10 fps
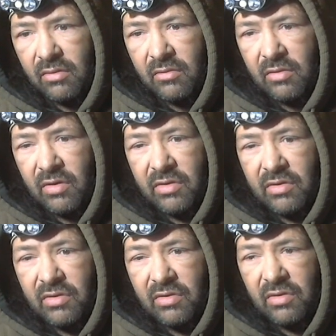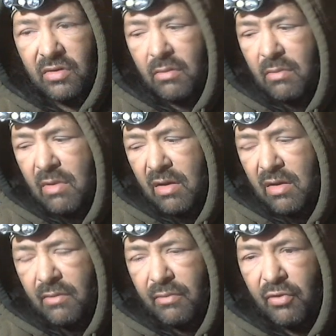which I'm not
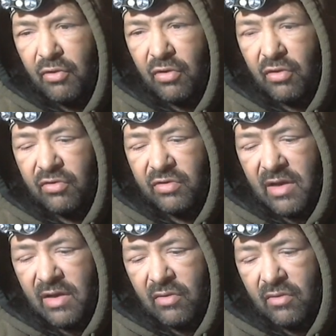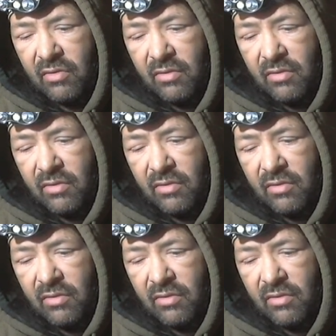gonna pull those out.